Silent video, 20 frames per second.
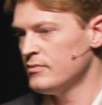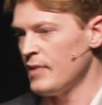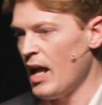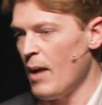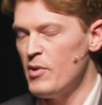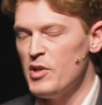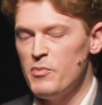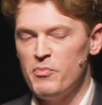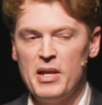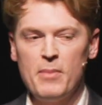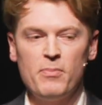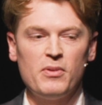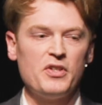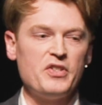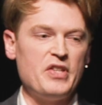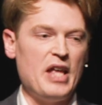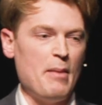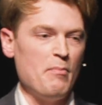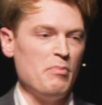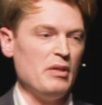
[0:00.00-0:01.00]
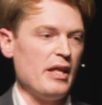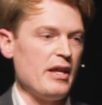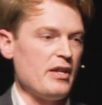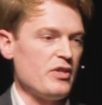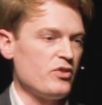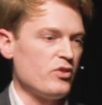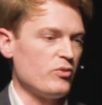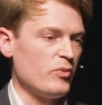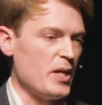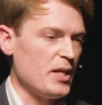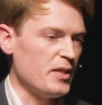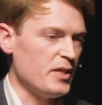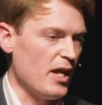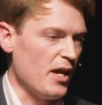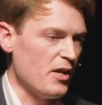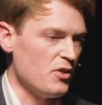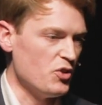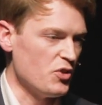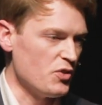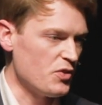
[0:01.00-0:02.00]
How many people has that blessed throughout the
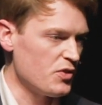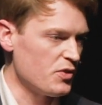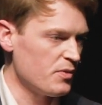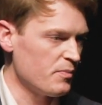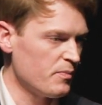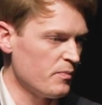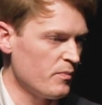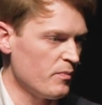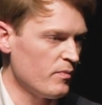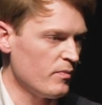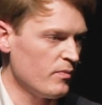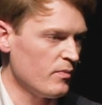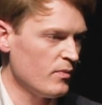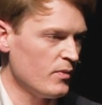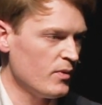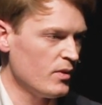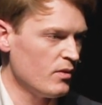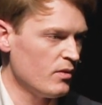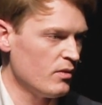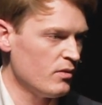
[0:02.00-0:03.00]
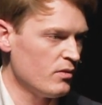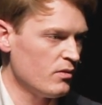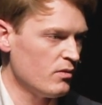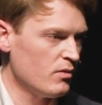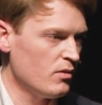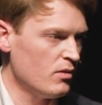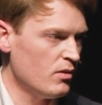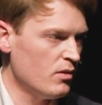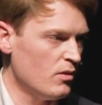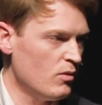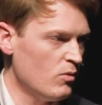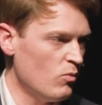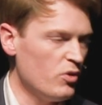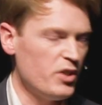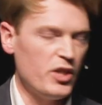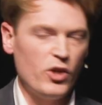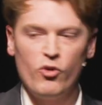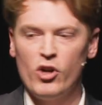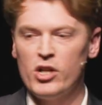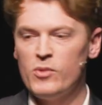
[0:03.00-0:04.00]
ages? What
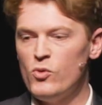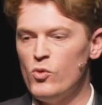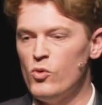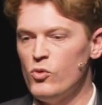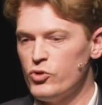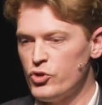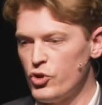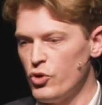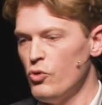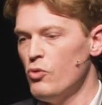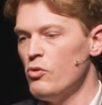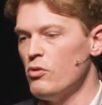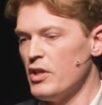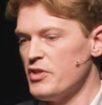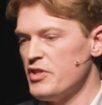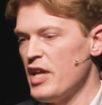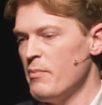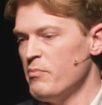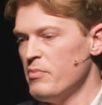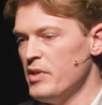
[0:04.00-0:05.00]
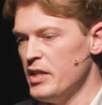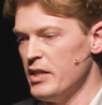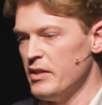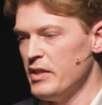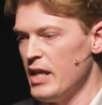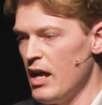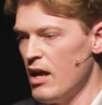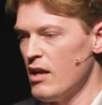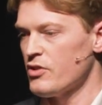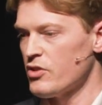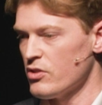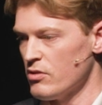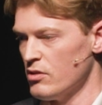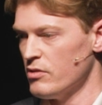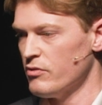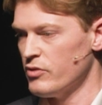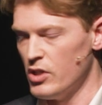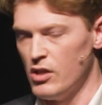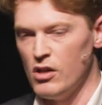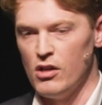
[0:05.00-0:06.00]
an incredible tool has that been in the
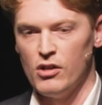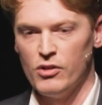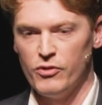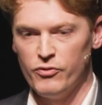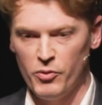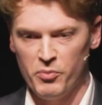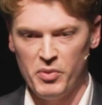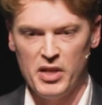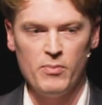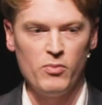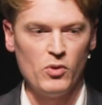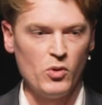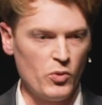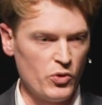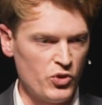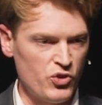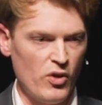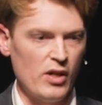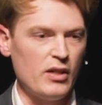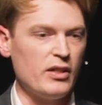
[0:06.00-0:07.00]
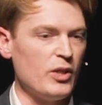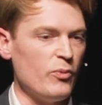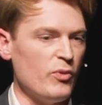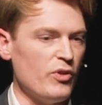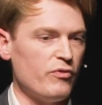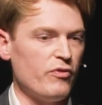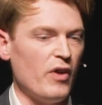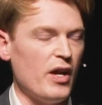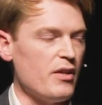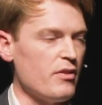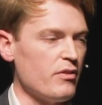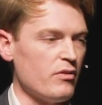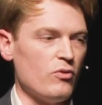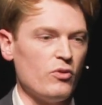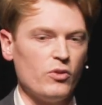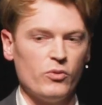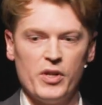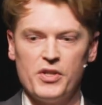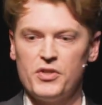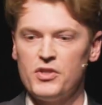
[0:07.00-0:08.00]
arsenal of God for people who are struggling with faith and
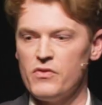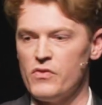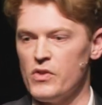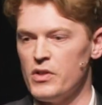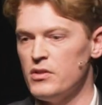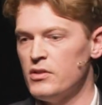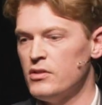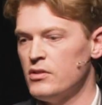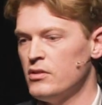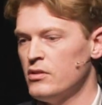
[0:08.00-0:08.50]
all the rest of it?